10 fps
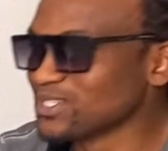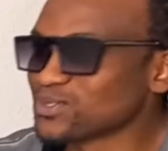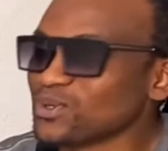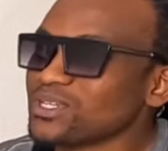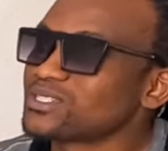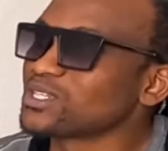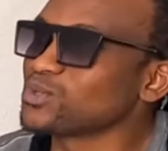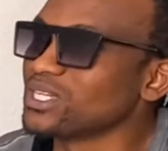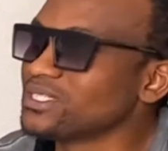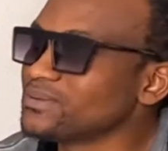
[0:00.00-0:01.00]
So
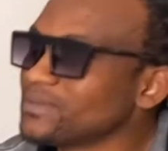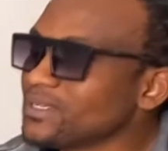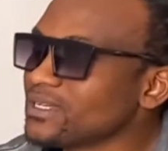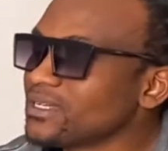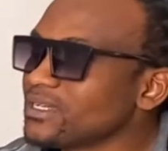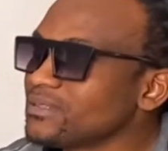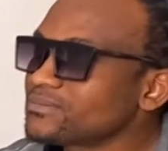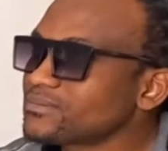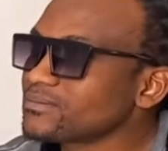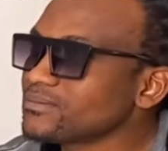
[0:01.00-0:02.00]
essentially,
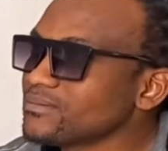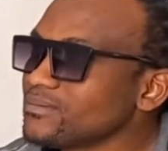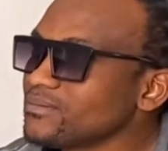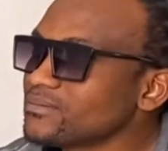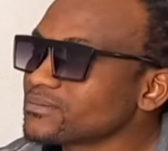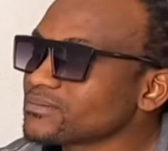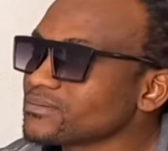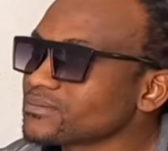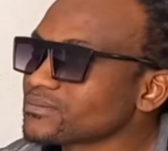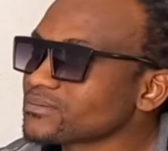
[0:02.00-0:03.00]
you were an
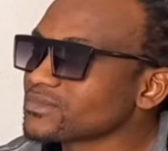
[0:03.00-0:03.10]
orthotist.